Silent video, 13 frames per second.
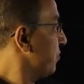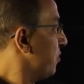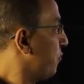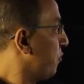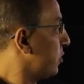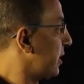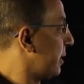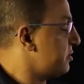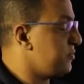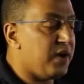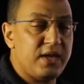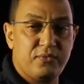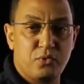4 times
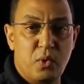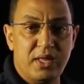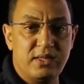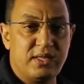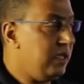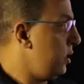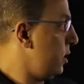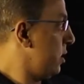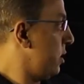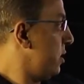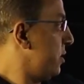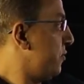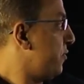5, 20,
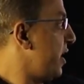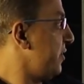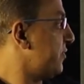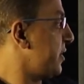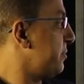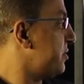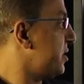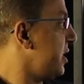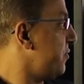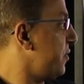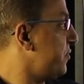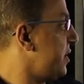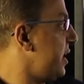5 times 3,
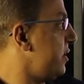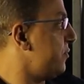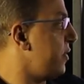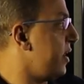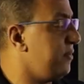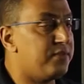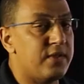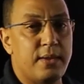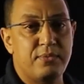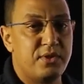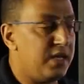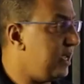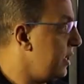15, 5
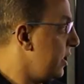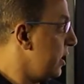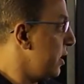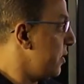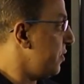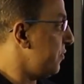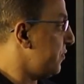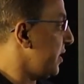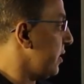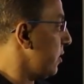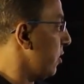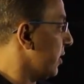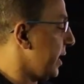times 3,
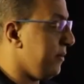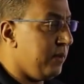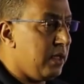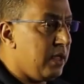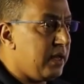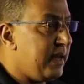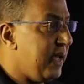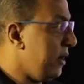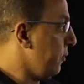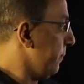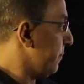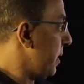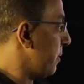15. Okay,
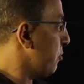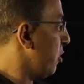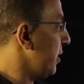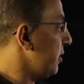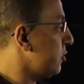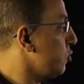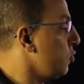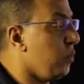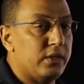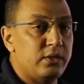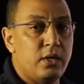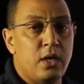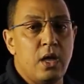now I'm going to do
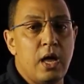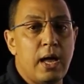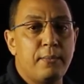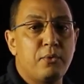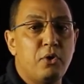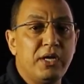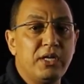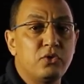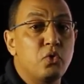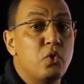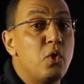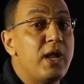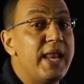what? I'm going to
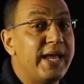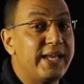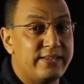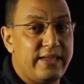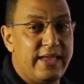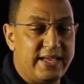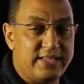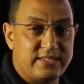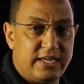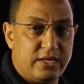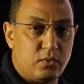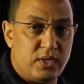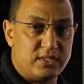collect x
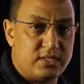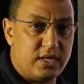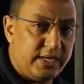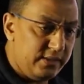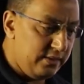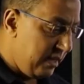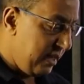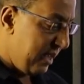in one side